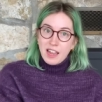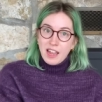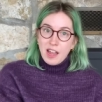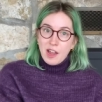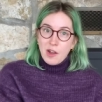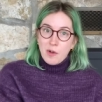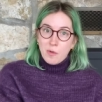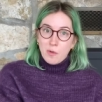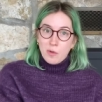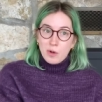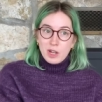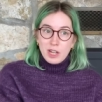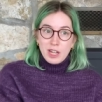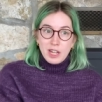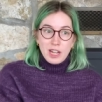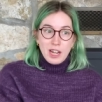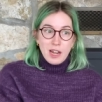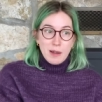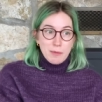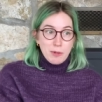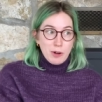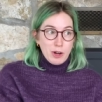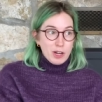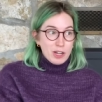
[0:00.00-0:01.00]
We I'm
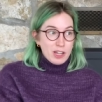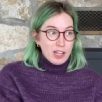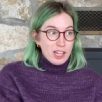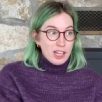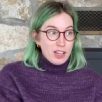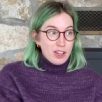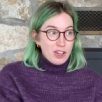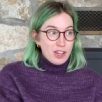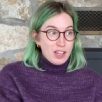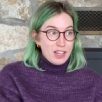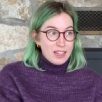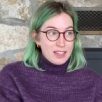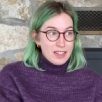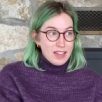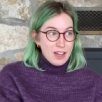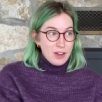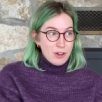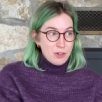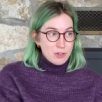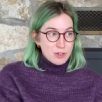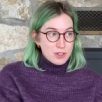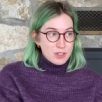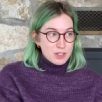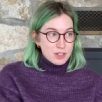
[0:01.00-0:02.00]
currently looking
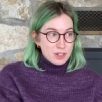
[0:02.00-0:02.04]
out